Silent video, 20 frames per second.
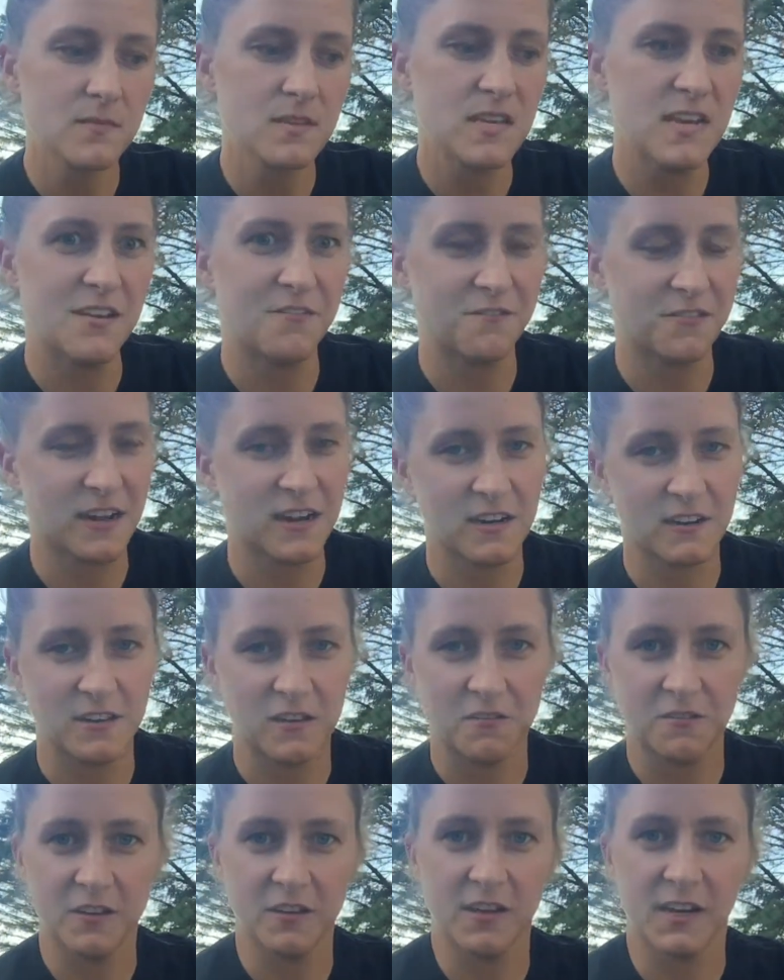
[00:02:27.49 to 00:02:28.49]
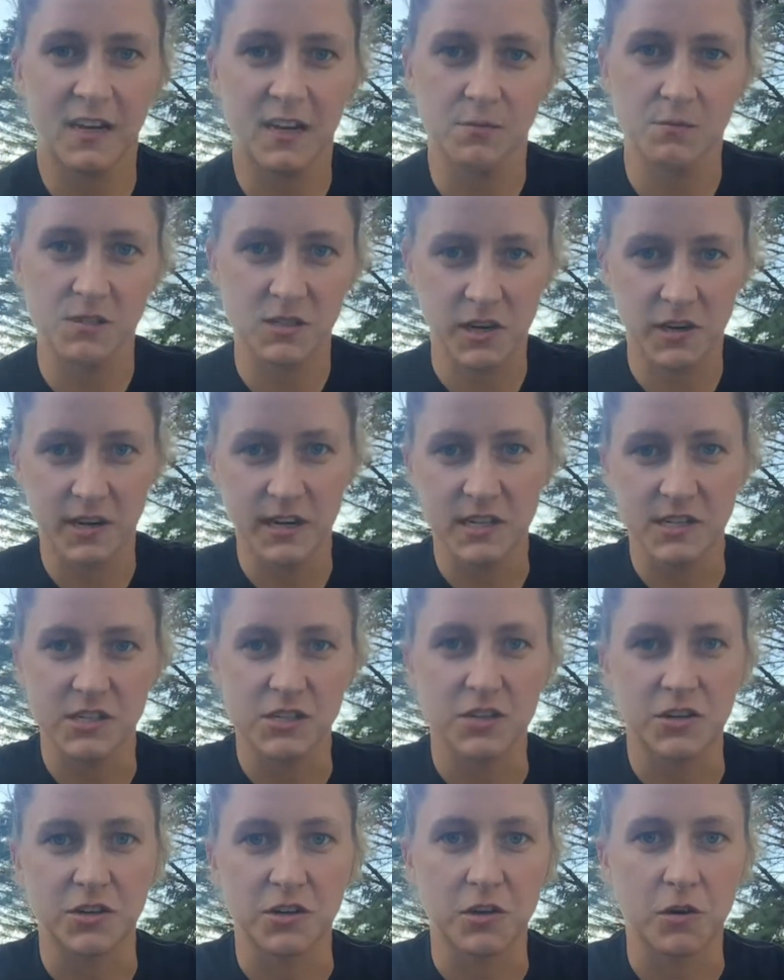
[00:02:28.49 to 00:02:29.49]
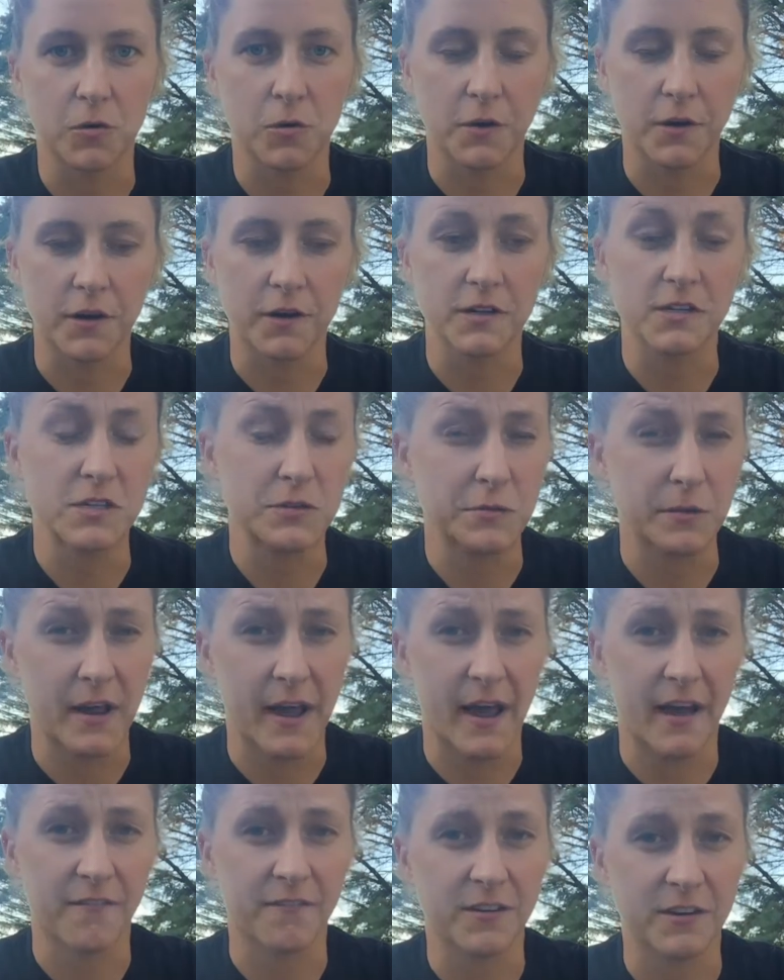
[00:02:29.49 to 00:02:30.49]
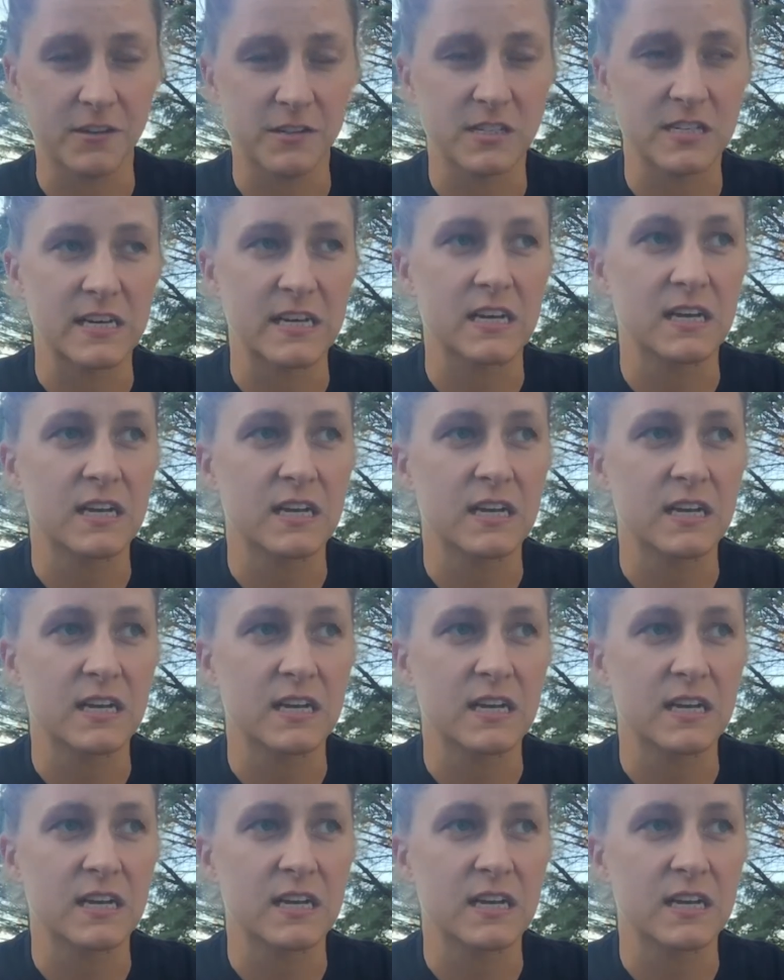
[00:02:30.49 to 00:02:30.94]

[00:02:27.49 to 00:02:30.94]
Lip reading: and finally feel like I'm starting to turn a corner 2.5 years in.